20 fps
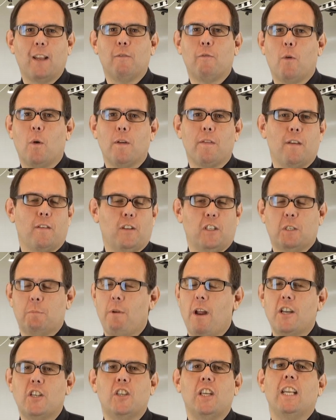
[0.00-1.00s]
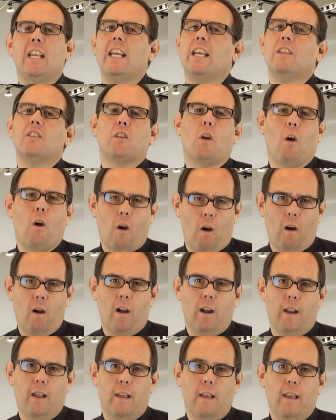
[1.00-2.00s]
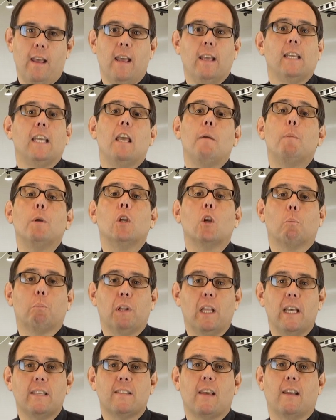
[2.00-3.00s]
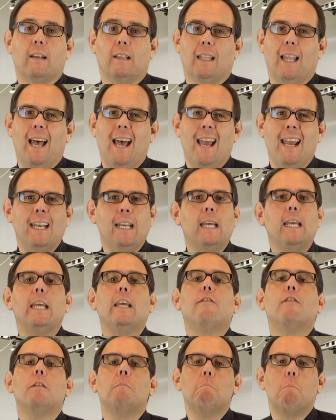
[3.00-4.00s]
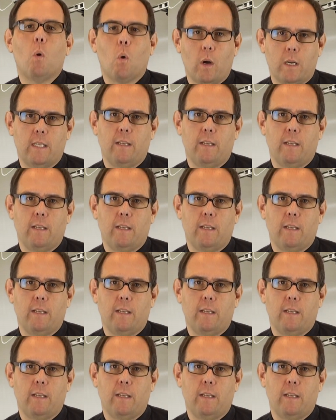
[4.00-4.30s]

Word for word: and forth on a spreadsheet is hard. Keeping your place on a line, even more